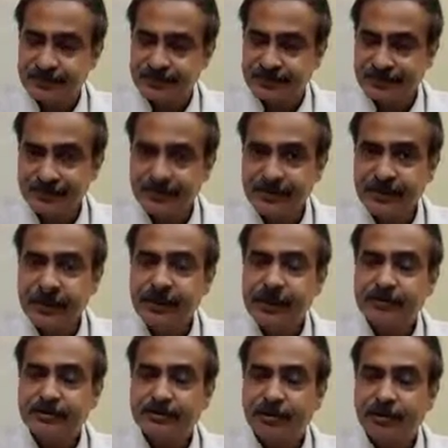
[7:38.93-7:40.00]
then
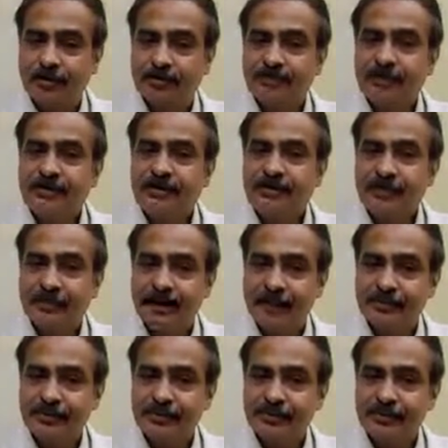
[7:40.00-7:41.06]
normally the
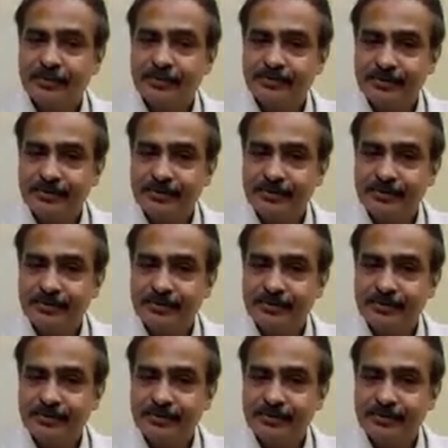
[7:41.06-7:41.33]
capsule,